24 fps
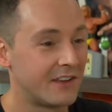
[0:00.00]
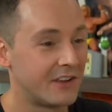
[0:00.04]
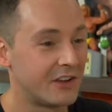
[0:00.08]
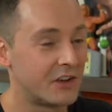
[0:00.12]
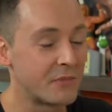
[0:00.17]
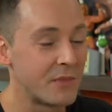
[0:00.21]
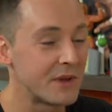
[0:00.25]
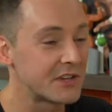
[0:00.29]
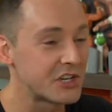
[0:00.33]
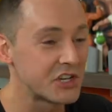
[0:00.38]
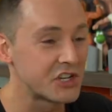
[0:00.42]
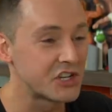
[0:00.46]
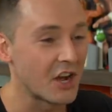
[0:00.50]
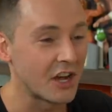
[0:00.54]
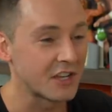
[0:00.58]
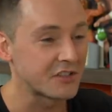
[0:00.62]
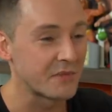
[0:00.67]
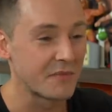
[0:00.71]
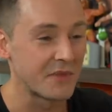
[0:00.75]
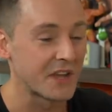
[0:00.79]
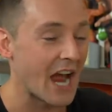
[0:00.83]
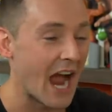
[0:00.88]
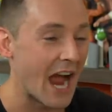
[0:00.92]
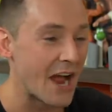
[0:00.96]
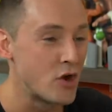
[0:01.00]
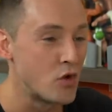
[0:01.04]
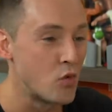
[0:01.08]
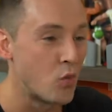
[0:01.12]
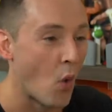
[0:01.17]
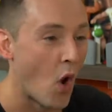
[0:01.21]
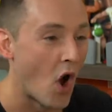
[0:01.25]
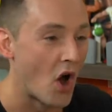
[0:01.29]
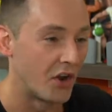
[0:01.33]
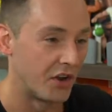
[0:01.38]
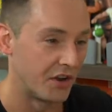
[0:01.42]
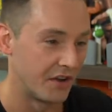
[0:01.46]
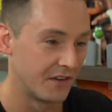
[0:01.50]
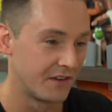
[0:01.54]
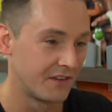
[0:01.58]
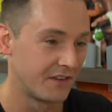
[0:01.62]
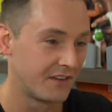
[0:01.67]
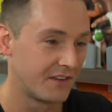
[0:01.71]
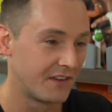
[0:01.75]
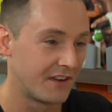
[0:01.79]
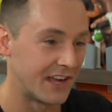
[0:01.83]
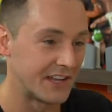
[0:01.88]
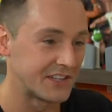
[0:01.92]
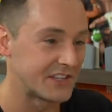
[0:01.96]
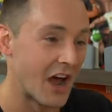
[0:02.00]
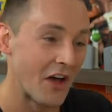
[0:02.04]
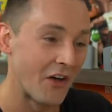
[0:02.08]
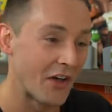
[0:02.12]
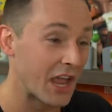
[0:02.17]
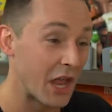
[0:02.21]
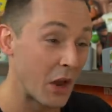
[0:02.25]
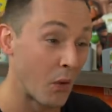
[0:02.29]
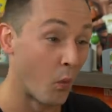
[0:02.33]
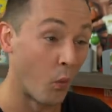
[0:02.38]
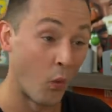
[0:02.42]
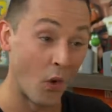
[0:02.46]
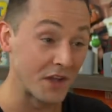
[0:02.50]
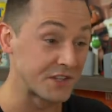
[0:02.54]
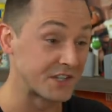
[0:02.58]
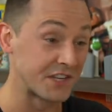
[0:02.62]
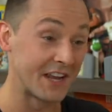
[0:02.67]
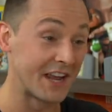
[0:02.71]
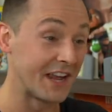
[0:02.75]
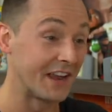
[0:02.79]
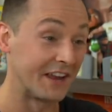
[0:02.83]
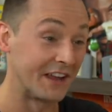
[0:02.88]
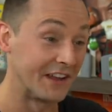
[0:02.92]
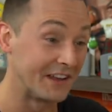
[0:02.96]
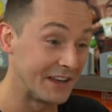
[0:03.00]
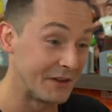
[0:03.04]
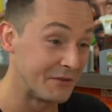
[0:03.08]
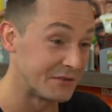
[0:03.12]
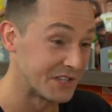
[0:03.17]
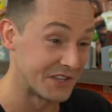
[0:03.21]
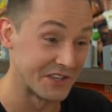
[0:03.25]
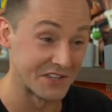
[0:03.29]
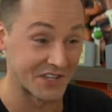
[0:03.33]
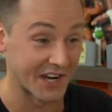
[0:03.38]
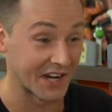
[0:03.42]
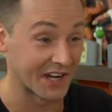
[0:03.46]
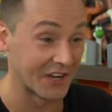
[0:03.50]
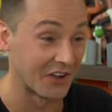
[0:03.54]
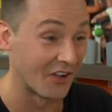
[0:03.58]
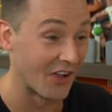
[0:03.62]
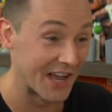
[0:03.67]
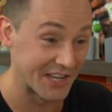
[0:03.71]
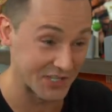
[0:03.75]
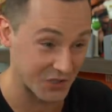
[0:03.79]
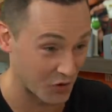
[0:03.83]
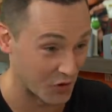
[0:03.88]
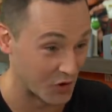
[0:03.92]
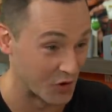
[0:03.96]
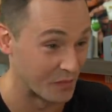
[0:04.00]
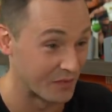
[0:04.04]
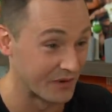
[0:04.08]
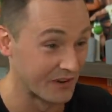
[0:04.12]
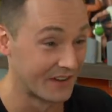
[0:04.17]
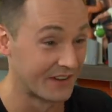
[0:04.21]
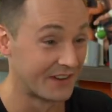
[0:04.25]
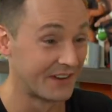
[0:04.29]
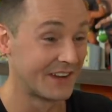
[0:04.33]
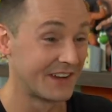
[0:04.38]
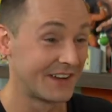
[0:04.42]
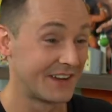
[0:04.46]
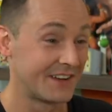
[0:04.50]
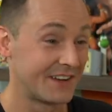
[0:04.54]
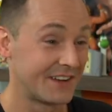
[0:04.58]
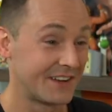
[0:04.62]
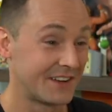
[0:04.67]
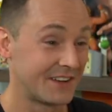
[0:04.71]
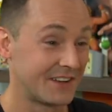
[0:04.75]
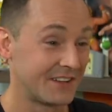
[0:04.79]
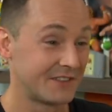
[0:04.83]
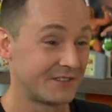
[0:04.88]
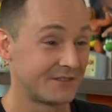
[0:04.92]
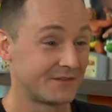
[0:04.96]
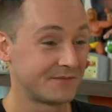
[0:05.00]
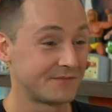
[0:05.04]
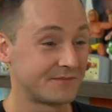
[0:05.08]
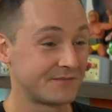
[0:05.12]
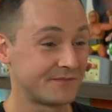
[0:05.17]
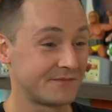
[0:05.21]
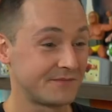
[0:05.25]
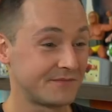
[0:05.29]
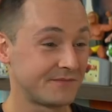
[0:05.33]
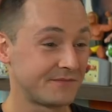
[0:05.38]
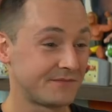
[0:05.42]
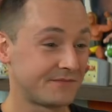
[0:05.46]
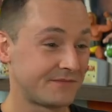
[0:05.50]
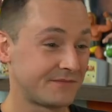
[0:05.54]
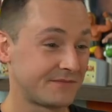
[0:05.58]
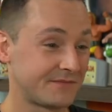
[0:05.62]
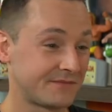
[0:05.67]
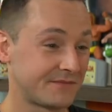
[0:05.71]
You're missing shots from the guy who won. And it's not like he wasn't in it. He was in the second yeah. to last group. Apparently,